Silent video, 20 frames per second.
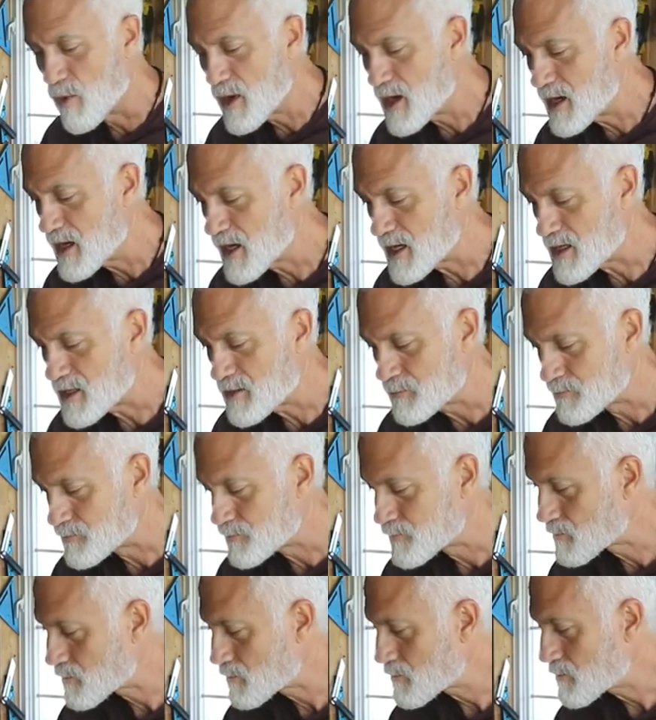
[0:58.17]
And what it is
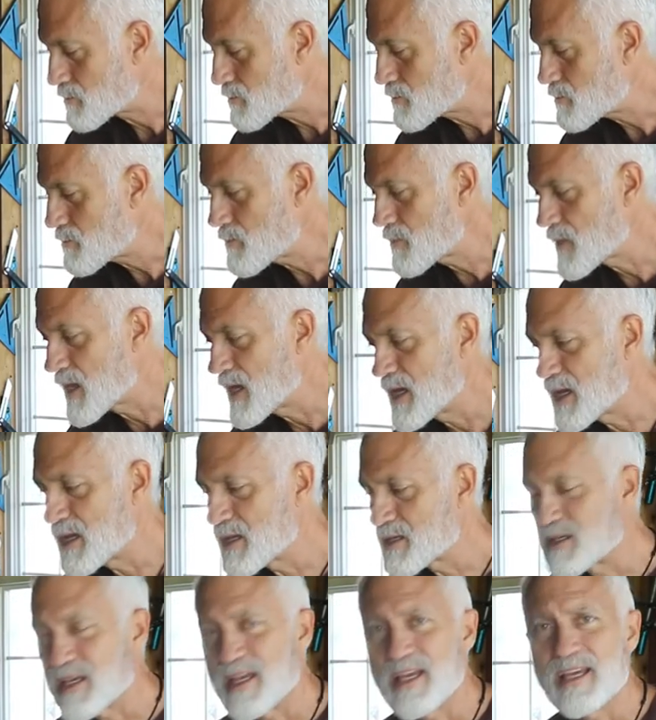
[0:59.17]

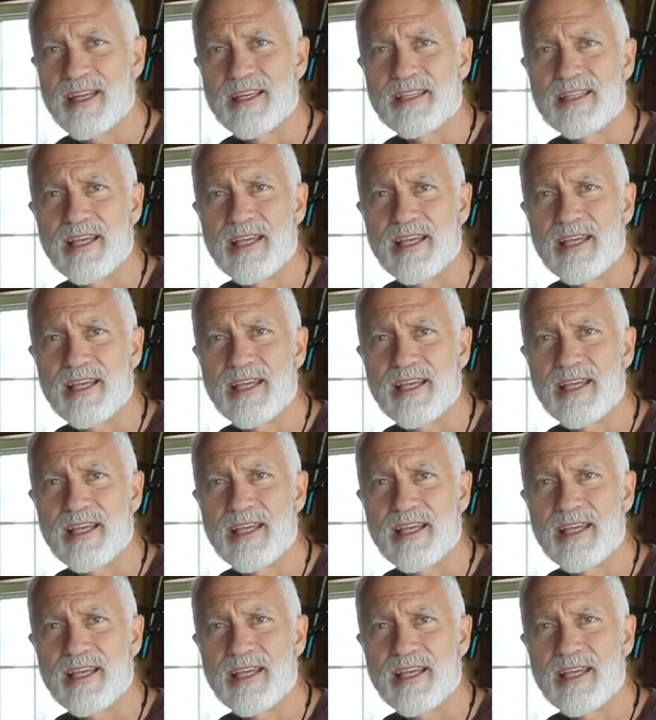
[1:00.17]
it